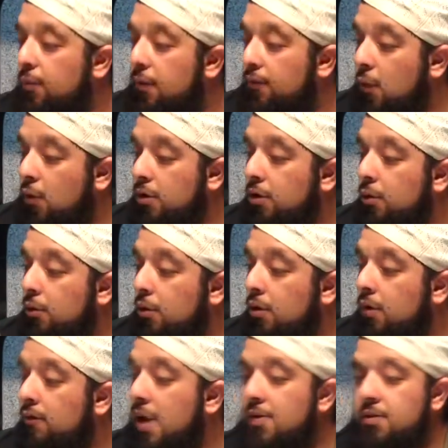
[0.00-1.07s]
before
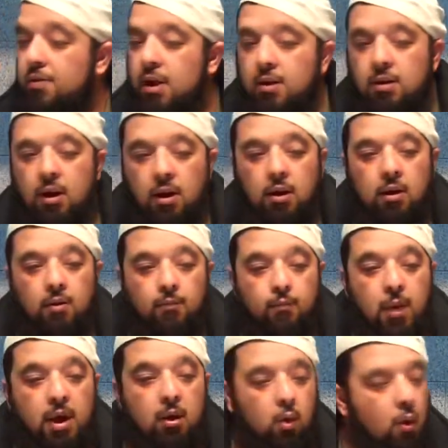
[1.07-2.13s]
you rather than
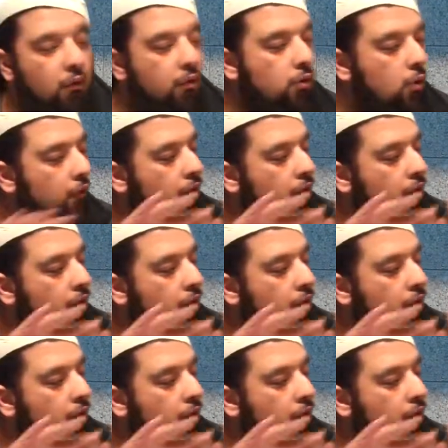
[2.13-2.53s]
being kufr.